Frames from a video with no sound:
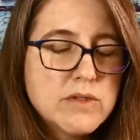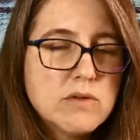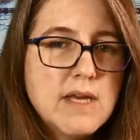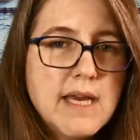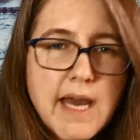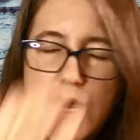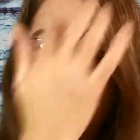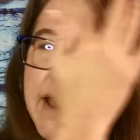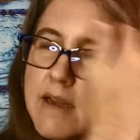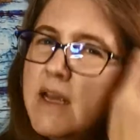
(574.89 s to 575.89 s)
So they
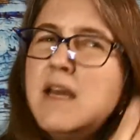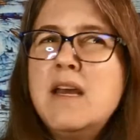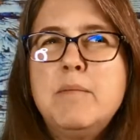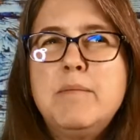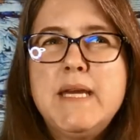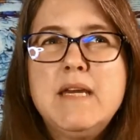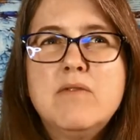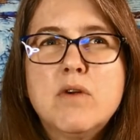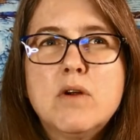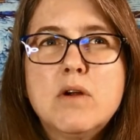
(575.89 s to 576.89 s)
had
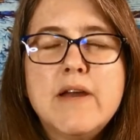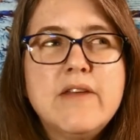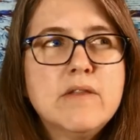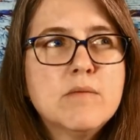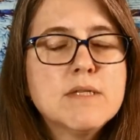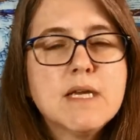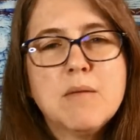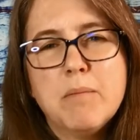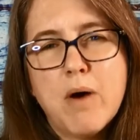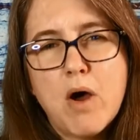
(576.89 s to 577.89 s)
beaver, I think there was like
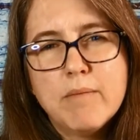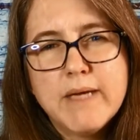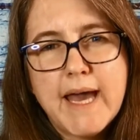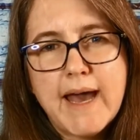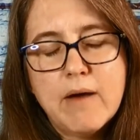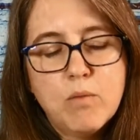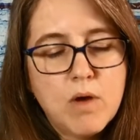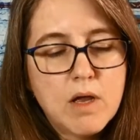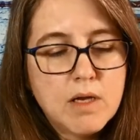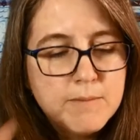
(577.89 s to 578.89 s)
a bobcat
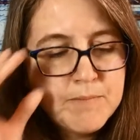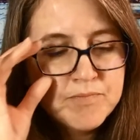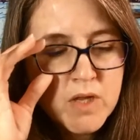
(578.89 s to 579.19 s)
one.